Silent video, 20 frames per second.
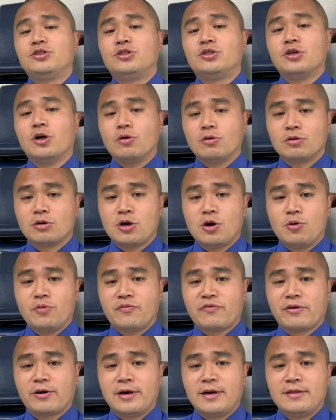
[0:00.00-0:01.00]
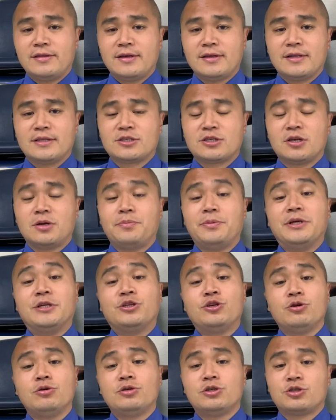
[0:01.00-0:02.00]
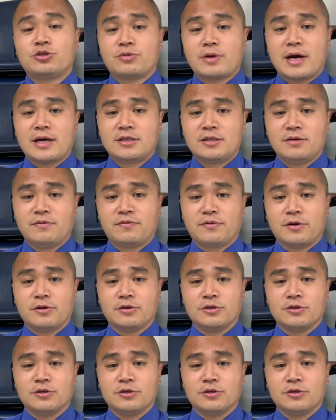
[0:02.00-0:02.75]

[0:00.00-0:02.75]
Don't go for anything that's going to be too distracting for other